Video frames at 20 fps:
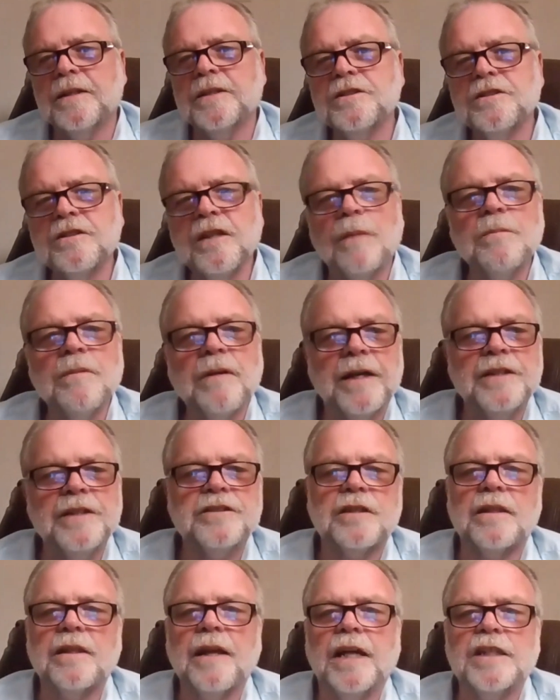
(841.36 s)
in some ways
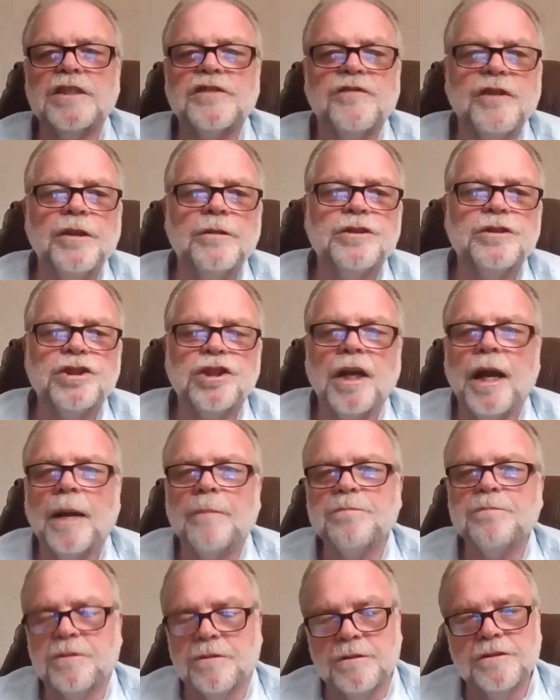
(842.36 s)
the last few
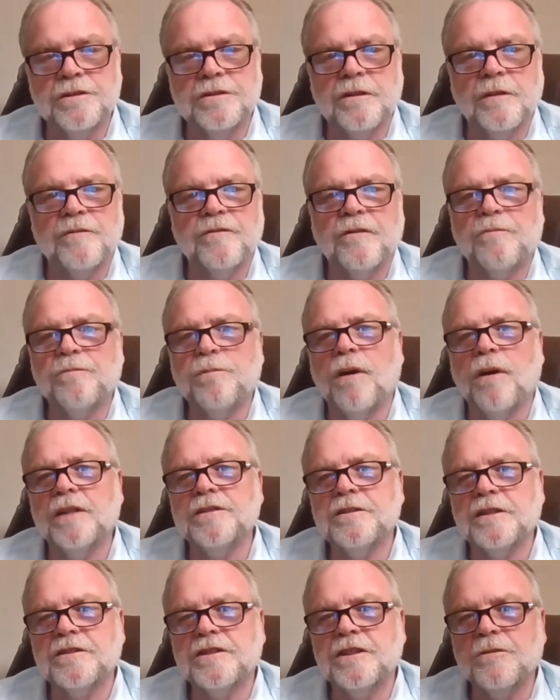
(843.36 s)
chapters of
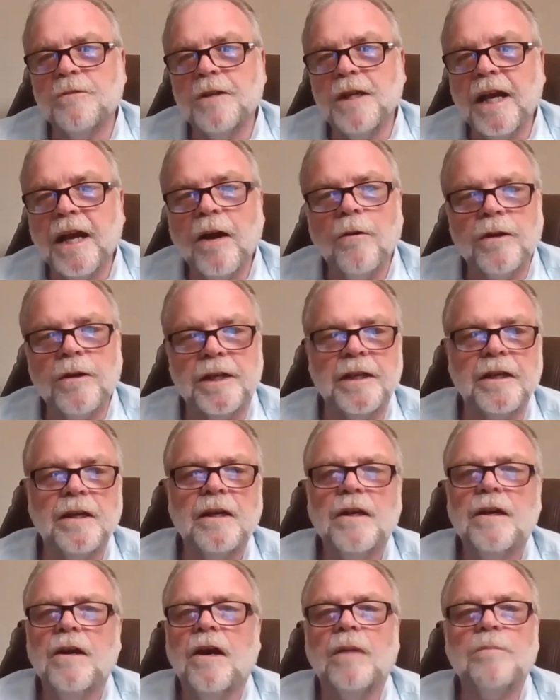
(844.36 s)
Process and Reality
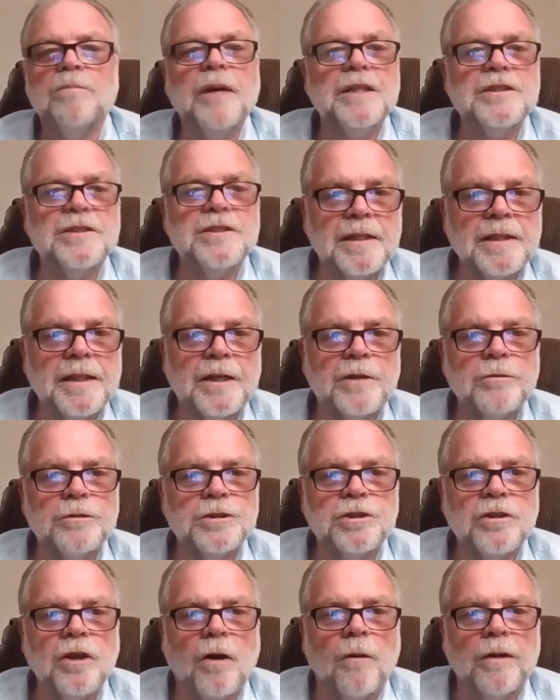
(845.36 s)
are basically
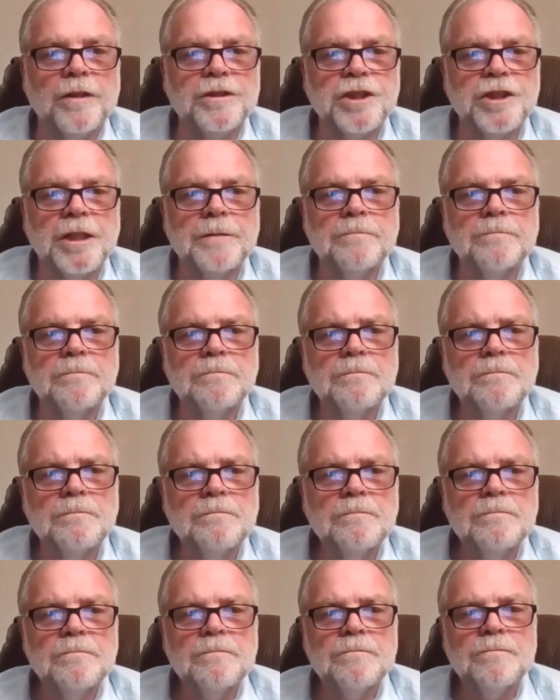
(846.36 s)
Christology.
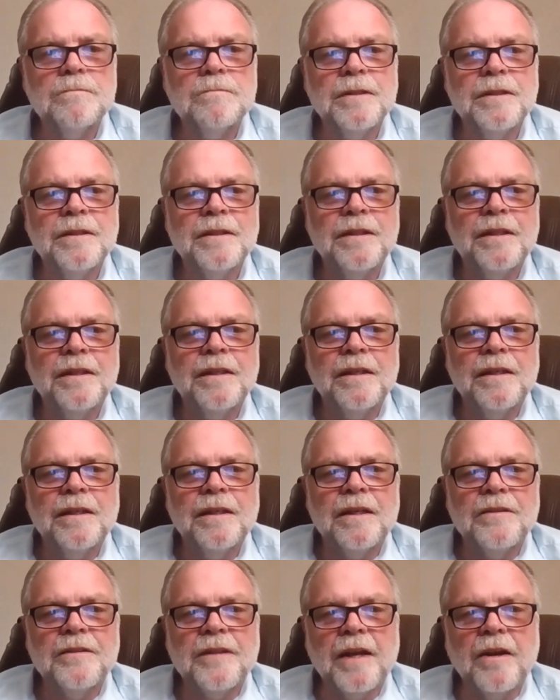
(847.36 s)

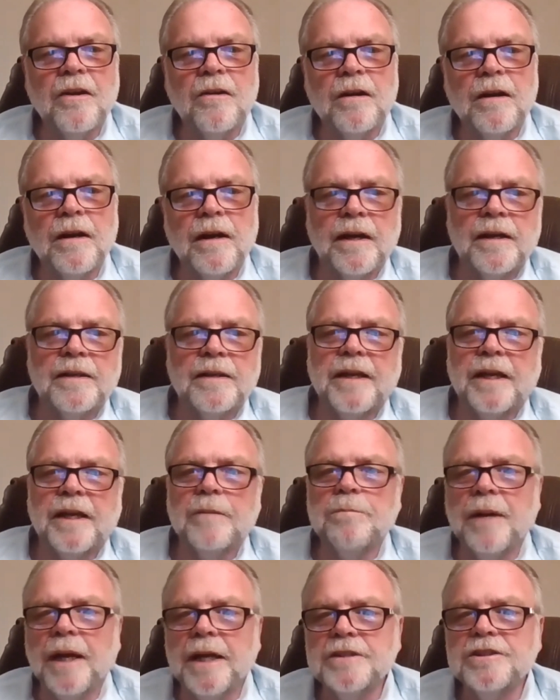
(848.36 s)
They're
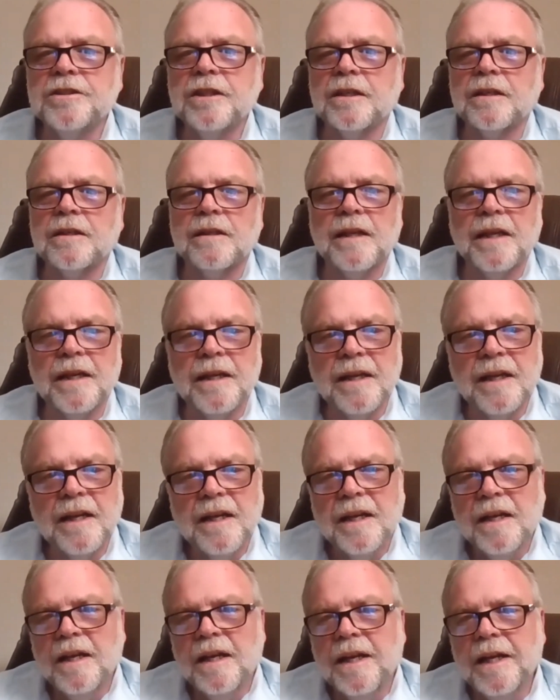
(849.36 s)
basically
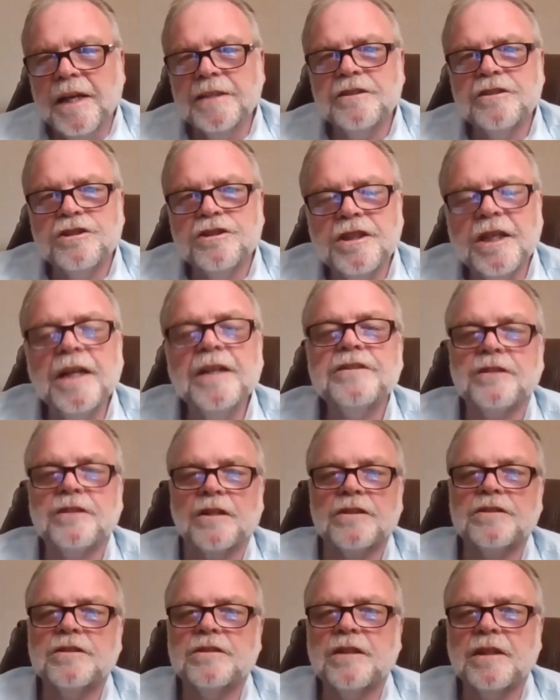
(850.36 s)
his
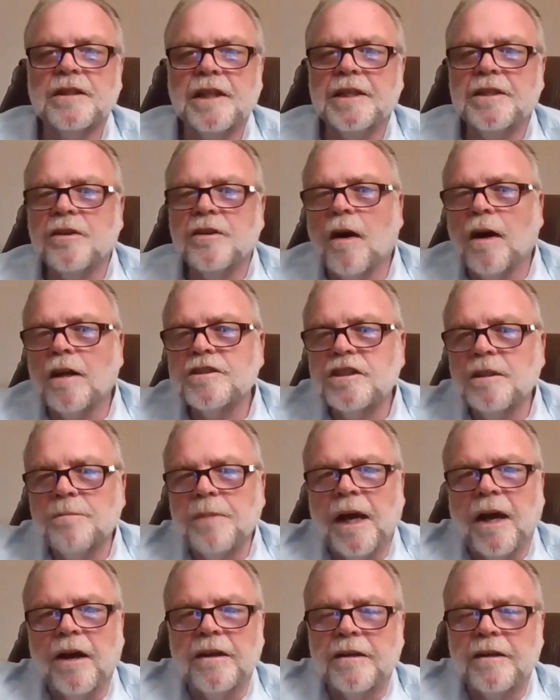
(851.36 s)
Jesus that he talks
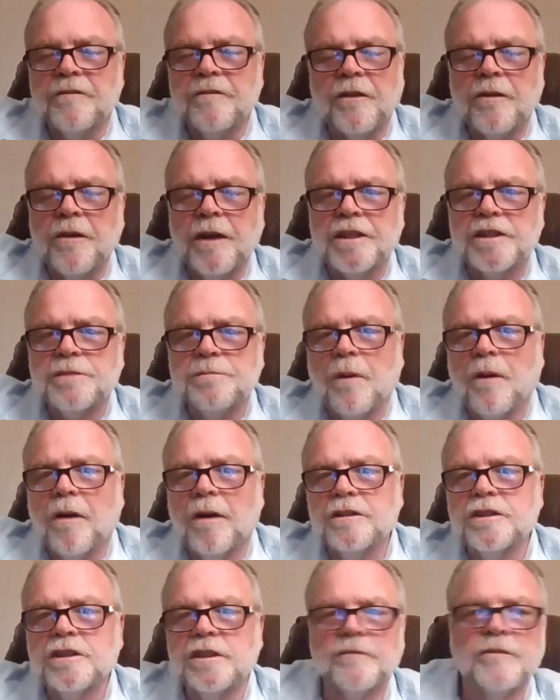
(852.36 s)
about in various
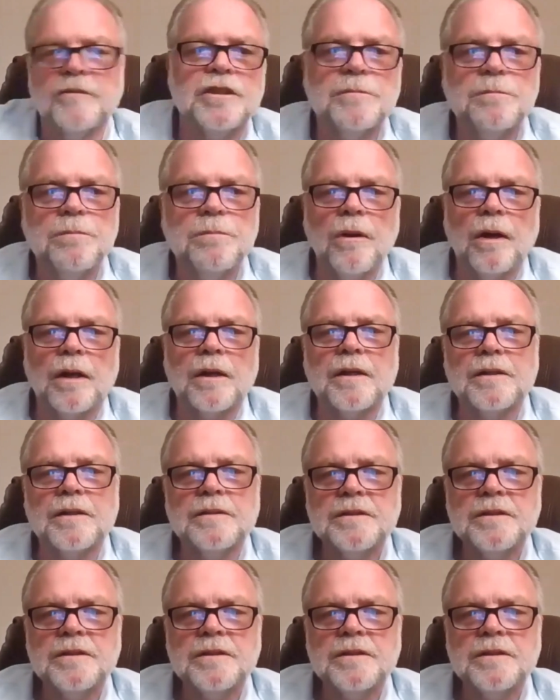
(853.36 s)
parts of his book,